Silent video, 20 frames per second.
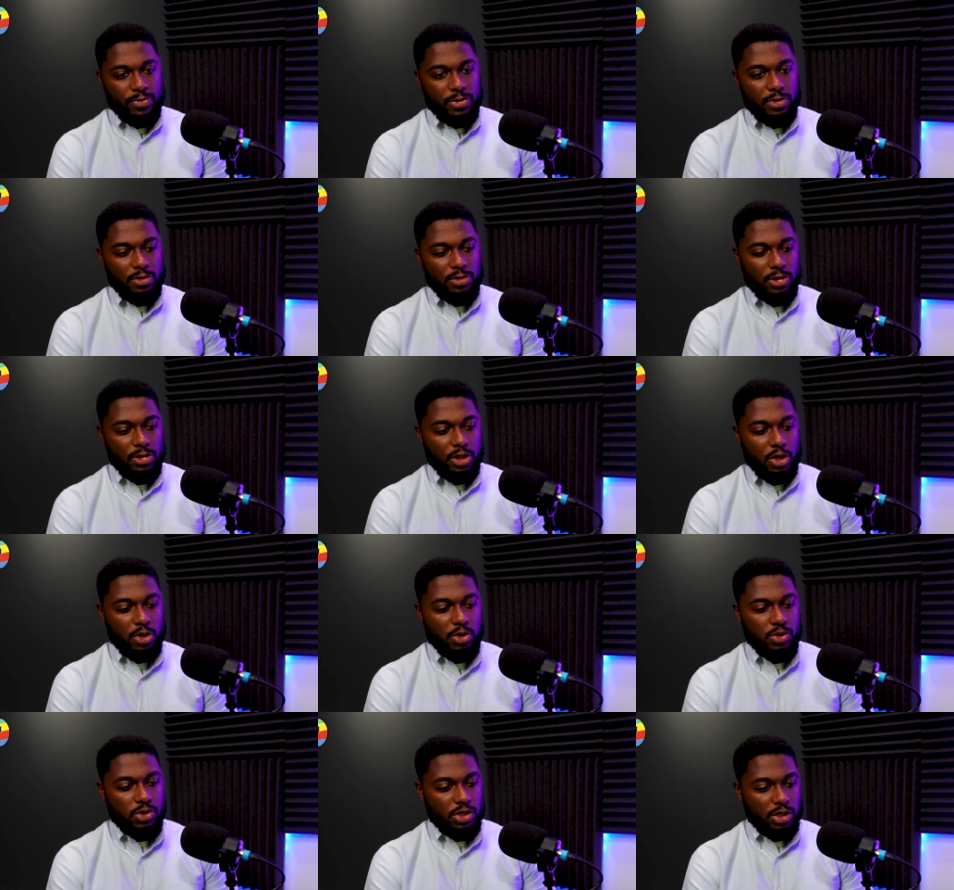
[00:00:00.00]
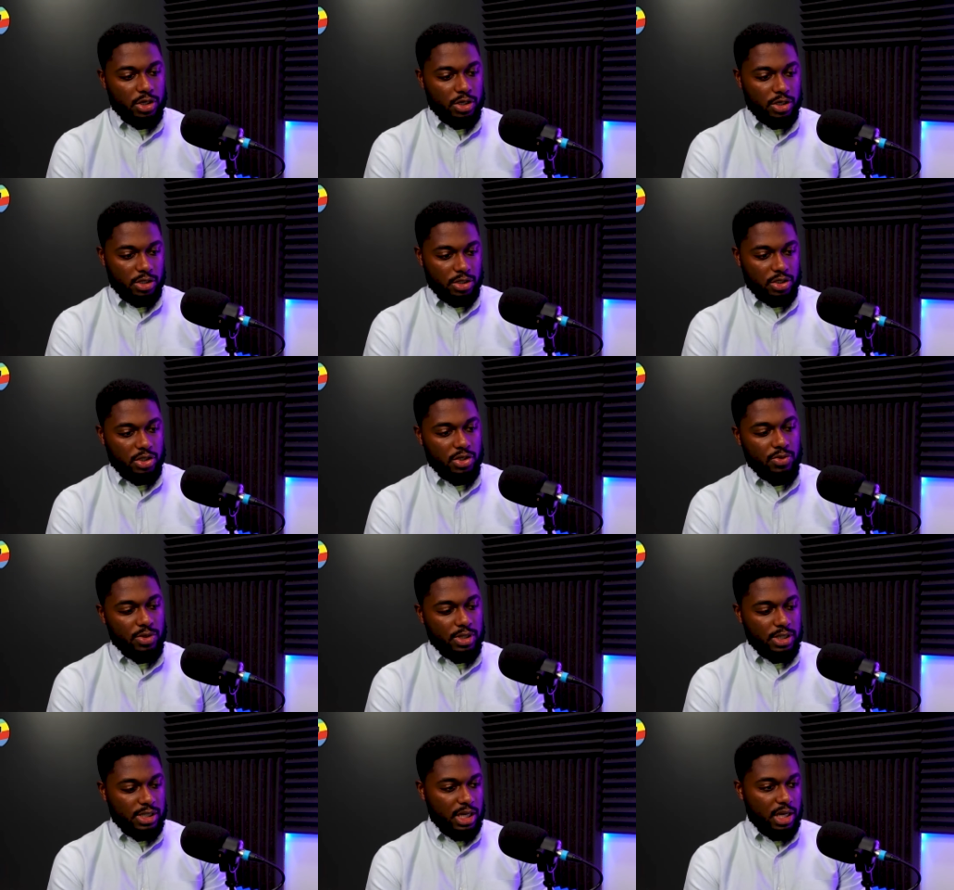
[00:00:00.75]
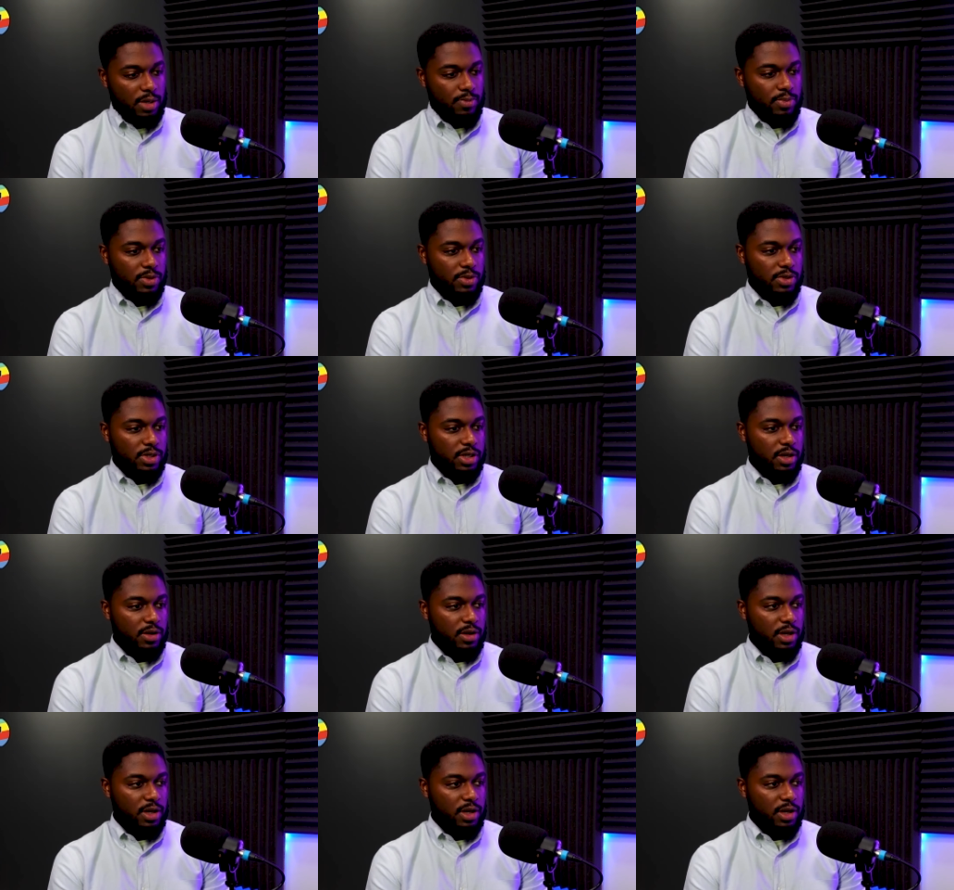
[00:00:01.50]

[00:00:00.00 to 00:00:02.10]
those are two examples of,